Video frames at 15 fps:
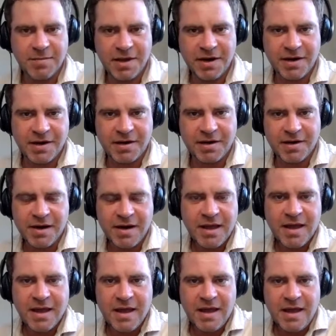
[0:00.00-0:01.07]
player
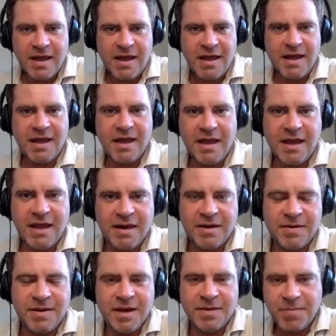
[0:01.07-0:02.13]

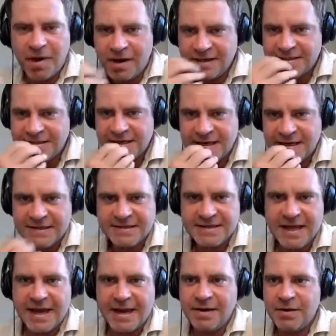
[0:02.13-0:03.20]
in in Boston is
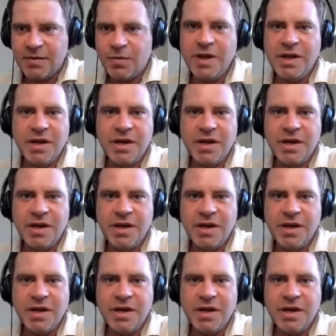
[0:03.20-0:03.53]
that well,